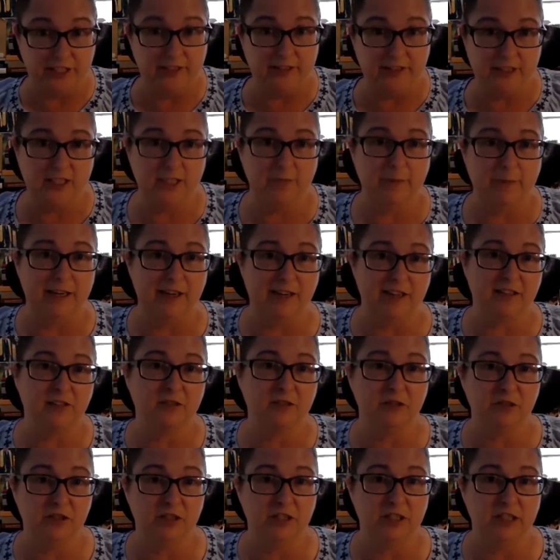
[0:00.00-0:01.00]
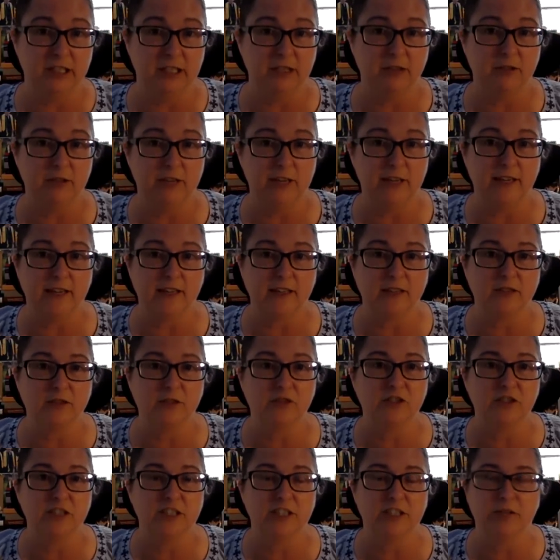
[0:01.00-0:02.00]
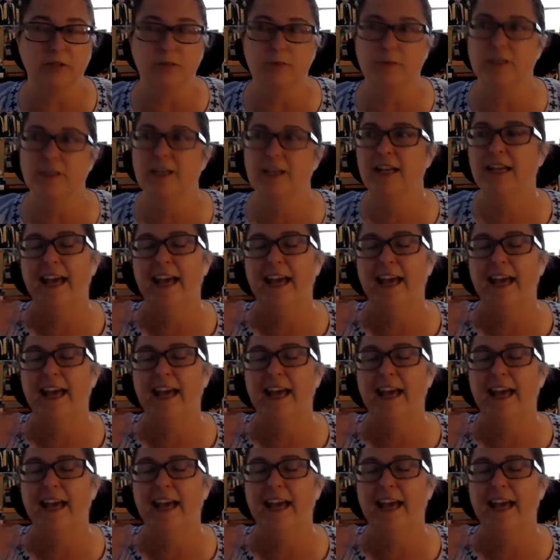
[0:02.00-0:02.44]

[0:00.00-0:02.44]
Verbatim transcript: It's about exclusionary, creating exclusionary groups.